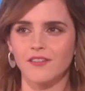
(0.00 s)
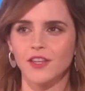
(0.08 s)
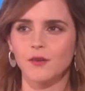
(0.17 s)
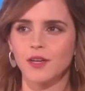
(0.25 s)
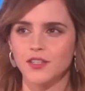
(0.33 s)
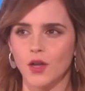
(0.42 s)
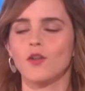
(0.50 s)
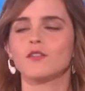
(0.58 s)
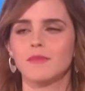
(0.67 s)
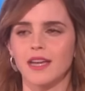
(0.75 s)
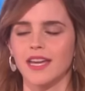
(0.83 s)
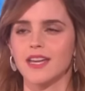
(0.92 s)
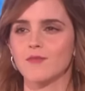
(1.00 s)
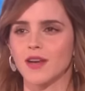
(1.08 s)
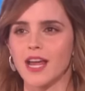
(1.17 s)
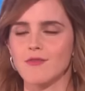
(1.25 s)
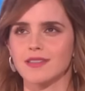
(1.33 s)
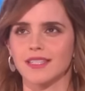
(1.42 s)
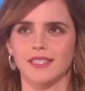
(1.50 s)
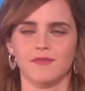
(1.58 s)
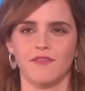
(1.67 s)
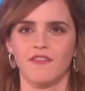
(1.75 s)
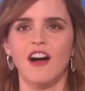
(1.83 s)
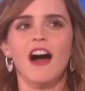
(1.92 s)
if you had told me when I was
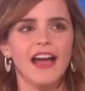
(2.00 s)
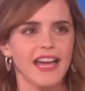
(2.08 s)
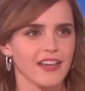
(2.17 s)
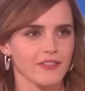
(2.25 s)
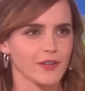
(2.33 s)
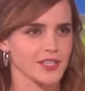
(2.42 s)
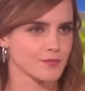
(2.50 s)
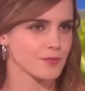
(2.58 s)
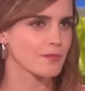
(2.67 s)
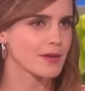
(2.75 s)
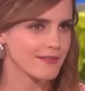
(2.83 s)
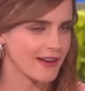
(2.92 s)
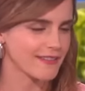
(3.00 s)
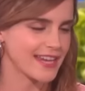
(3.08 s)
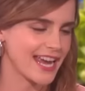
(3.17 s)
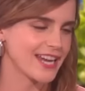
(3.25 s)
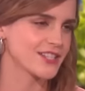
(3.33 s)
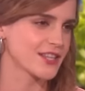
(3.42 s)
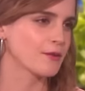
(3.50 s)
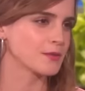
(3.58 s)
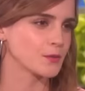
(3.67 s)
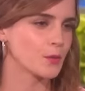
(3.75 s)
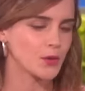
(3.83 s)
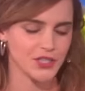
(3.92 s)
five, which is probably around the age that I
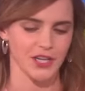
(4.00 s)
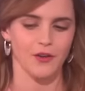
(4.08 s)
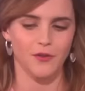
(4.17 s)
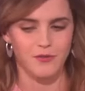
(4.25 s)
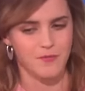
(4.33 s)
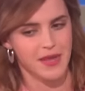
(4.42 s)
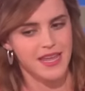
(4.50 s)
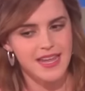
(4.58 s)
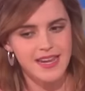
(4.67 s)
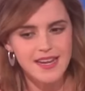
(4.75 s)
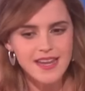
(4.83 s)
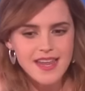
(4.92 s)
was watching it on repeat,